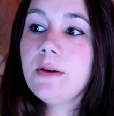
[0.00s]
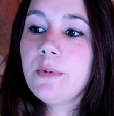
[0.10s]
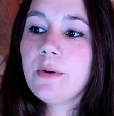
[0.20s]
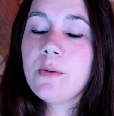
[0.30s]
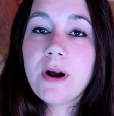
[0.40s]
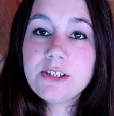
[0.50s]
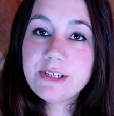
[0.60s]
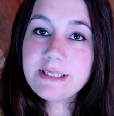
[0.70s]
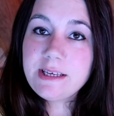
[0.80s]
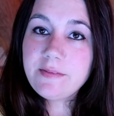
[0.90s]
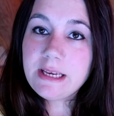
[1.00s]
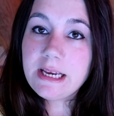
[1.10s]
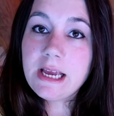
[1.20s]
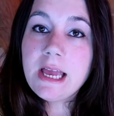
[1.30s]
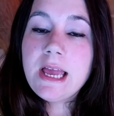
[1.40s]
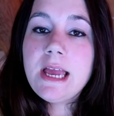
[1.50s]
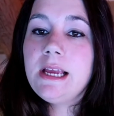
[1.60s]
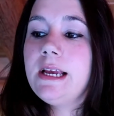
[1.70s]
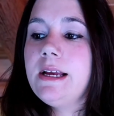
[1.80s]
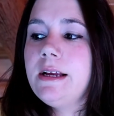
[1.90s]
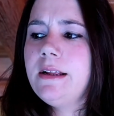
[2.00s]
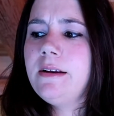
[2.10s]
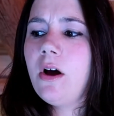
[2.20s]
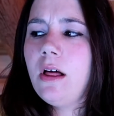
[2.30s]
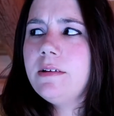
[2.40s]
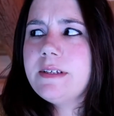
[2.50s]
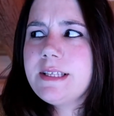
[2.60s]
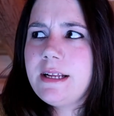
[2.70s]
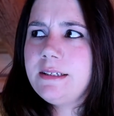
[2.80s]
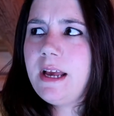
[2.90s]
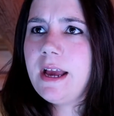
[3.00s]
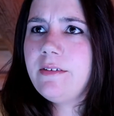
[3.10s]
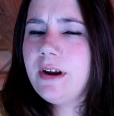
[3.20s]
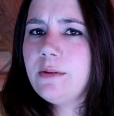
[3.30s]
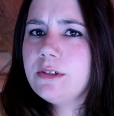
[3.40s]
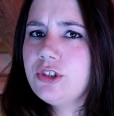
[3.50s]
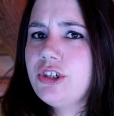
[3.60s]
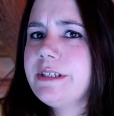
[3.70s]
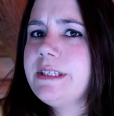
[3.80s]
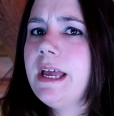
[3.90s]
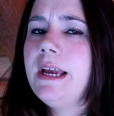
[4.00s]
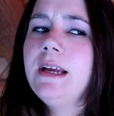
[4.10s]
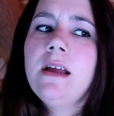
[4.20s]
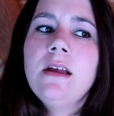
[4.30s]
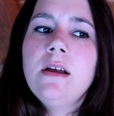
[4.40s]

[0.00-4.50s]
we were watching TV and all of a sudden Henry was just like